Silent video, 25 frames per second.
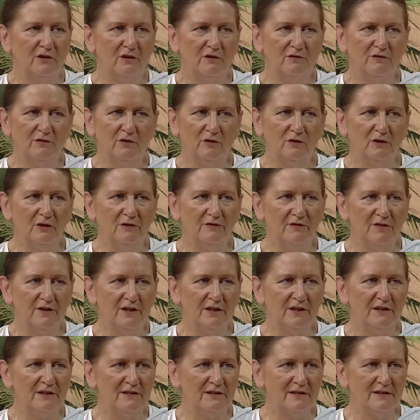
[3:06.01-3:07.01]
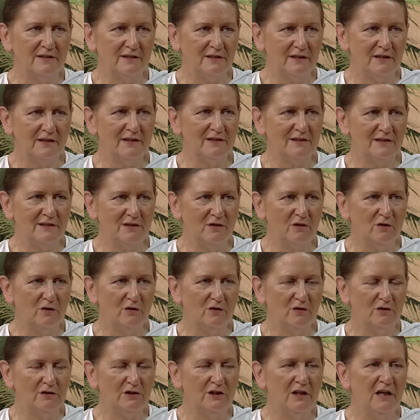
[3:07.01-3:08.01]
of all of this is
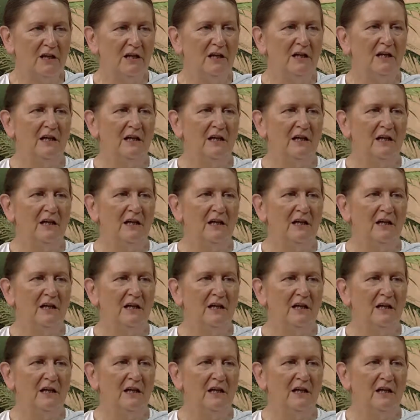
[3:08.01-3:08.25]
God.